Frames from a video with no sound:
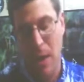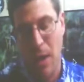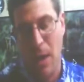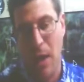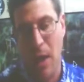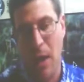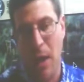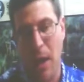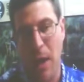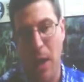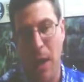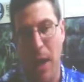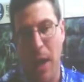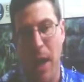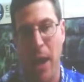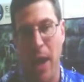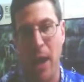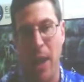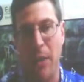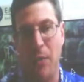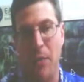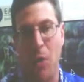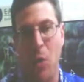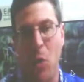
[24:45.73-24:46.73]

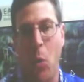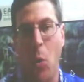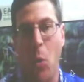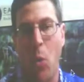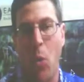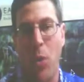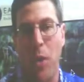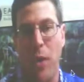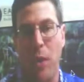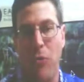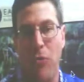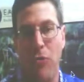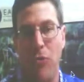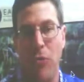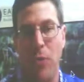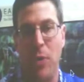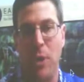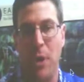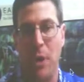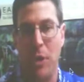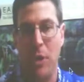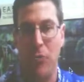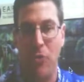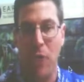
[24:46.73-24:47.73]
and the court issued
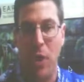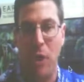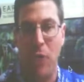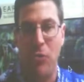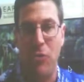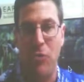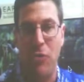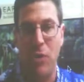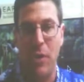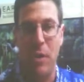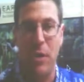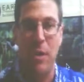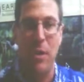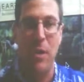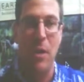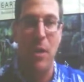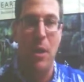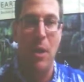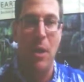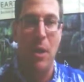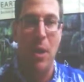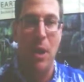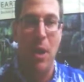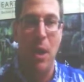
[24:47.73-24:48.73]
an
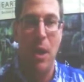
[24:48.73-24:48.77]
injunction